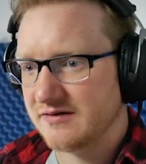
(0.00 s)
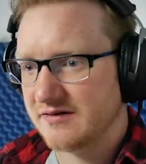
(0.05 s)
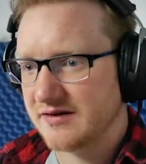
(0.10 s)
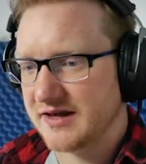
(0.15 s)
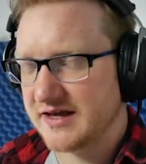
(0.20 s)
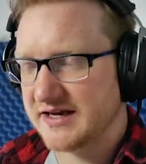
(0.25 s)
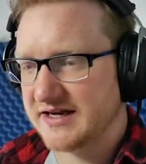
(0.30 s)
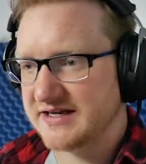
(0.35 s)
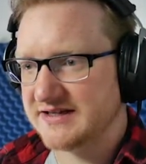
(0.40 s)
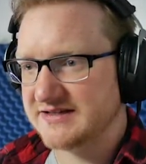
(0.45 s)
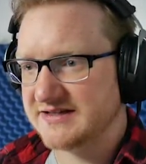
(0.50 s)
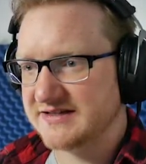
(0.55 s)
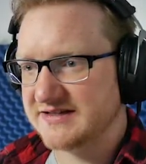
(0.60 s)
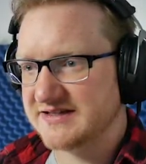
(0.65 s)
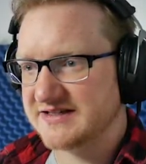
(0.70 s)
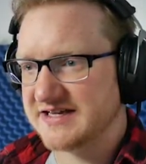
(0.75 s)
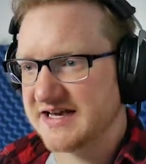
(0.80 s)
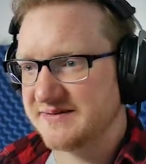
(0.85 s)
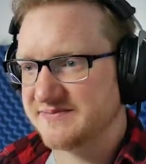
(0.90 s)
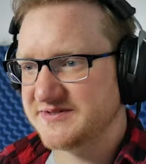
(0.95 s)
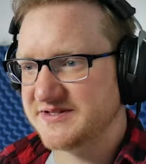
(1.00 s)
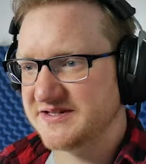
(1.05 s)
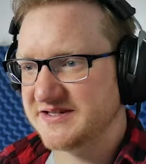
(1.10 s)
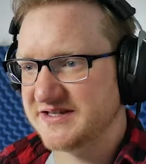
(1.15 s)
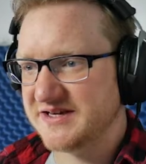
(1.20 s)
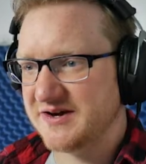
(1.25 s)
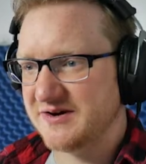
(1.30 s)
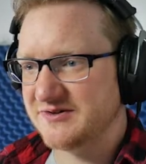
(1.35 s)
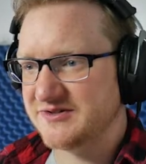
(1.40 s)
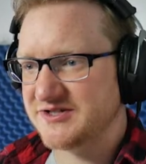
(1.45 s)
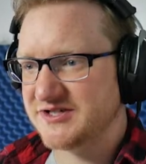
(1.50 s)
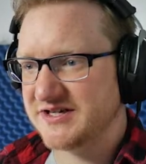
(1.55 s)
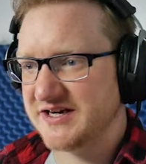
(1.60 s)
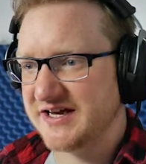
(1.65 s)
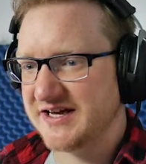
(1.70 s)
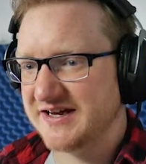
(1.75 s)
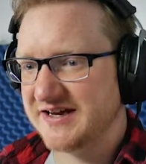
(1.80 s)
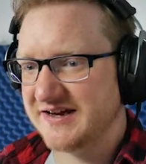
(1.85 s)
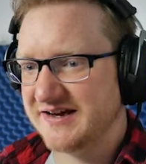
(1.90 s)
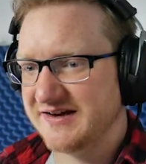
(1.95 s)
And into the depths of the ocean
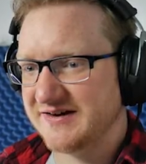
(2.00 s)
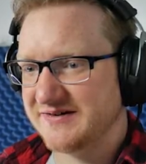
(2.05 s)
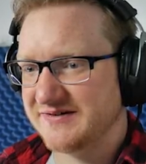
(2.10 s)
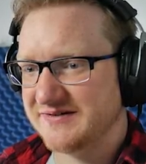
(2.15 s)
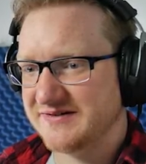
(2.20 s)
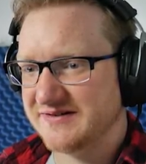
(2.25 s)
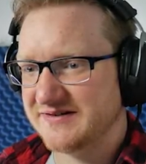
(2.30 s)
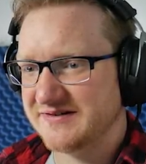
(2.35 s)
I go.